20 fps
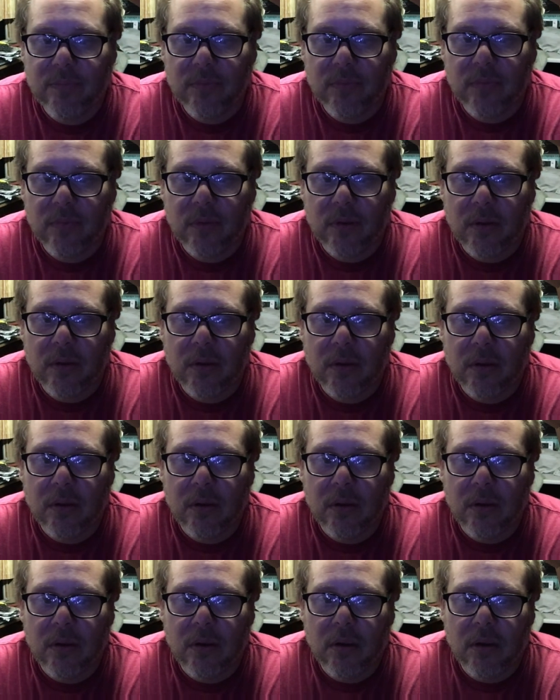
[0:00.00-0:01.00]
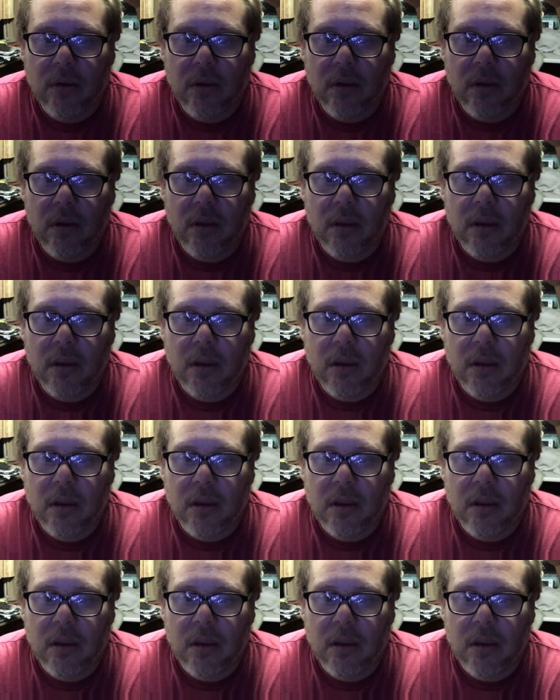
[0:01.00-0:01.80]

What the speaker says: Nobody speaks.